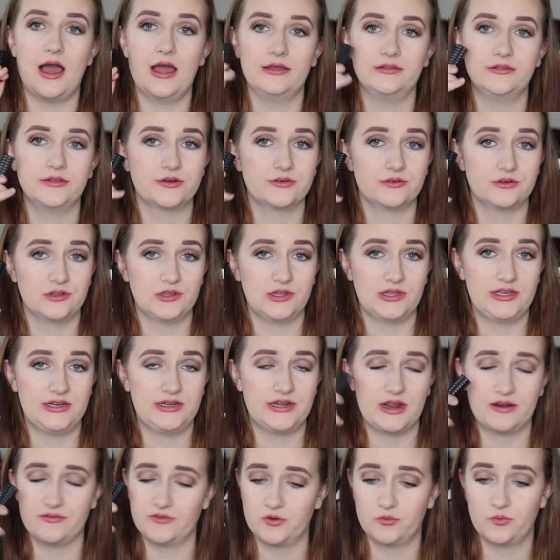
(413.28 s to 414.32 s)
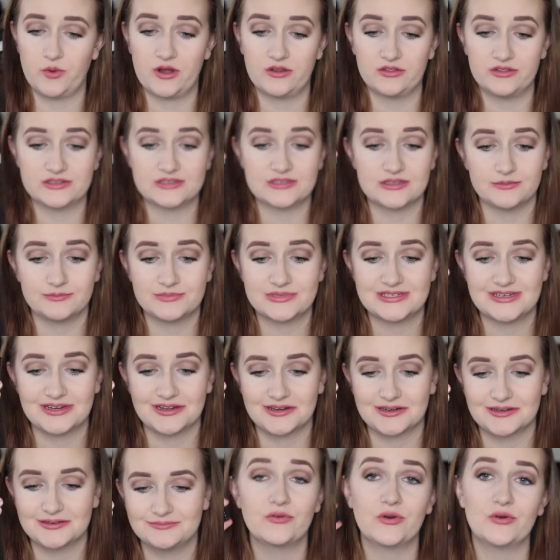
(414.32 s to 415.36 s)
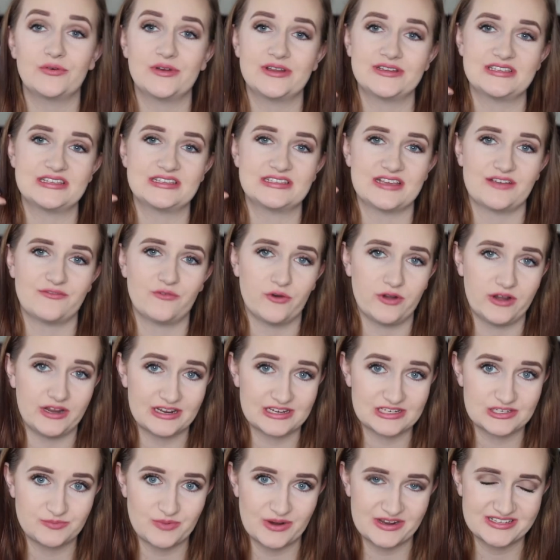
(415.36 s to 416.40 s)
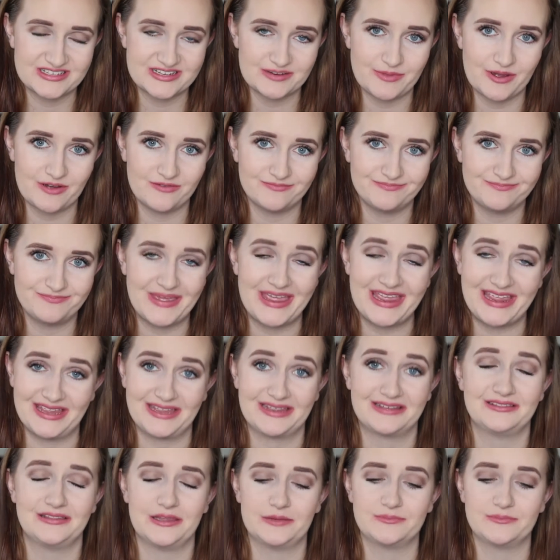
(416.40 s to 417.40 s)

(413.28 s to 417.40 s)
I literally never wear this lipstick for reasons I've already expressed about pink